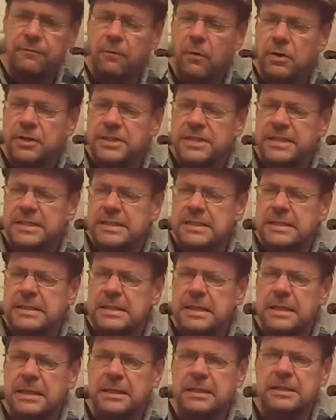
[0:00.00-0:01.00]
or
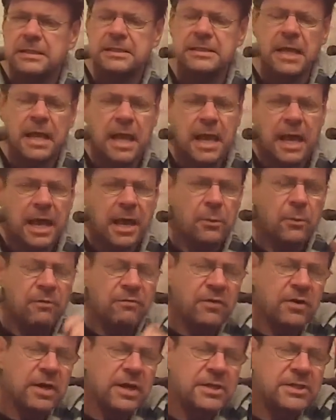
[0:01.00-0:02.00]
forty-six.
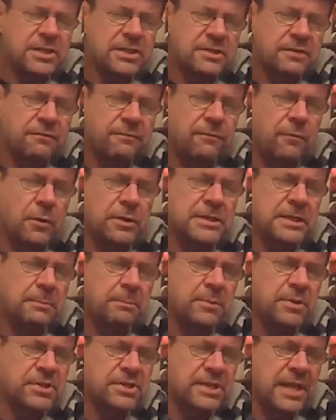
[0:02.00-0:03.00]
However, it is at forty
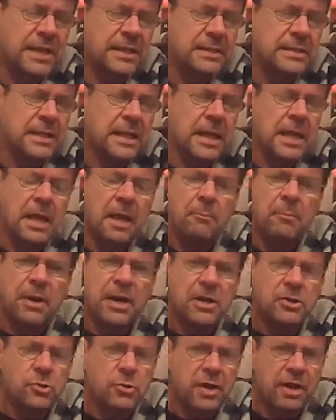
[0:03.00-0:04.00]
percent,
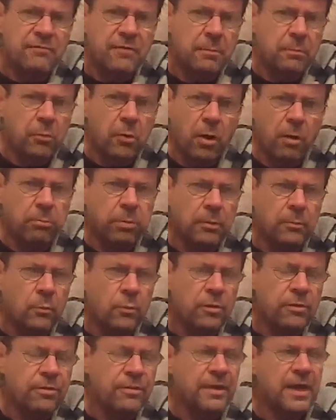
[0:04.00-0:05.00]
but I don't have a
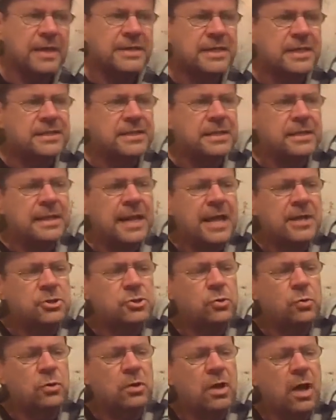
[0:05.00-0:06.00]
problem with that. Is it
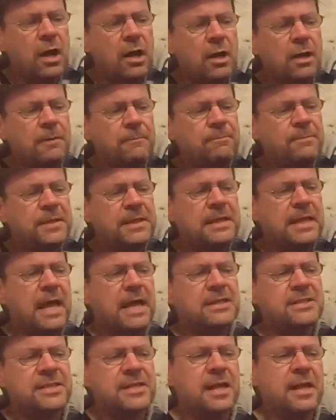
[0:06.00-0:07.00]
natural colour?
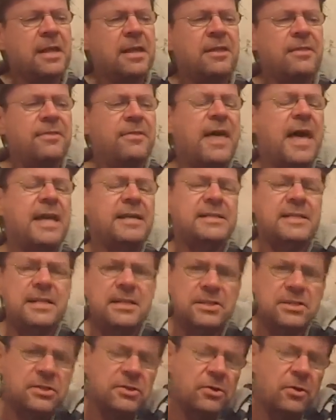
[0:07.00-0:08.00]
Yes, that
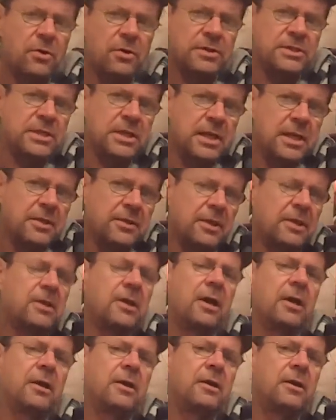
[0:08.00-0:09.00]
is not the
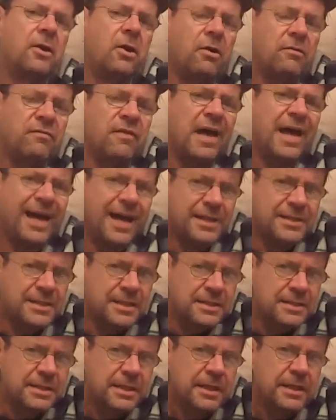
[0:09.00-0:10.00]
colour of
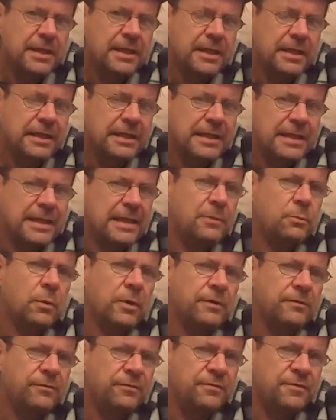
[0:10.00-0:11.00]
added E
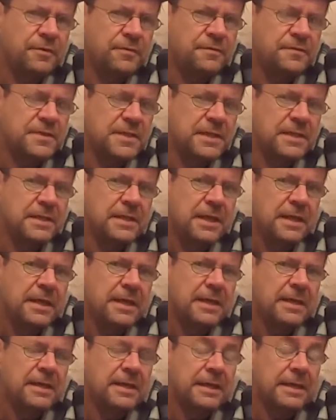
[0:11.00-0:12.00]
one fifty
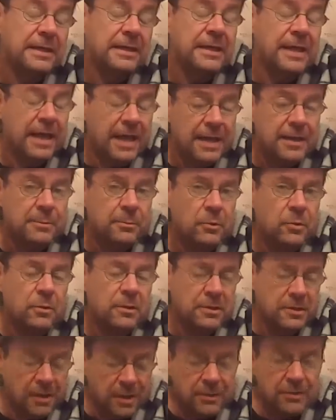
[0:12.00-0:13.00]

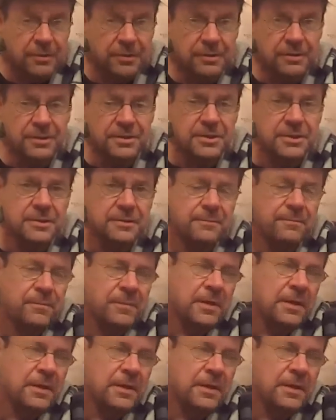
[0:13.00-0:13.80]
caramel colourant,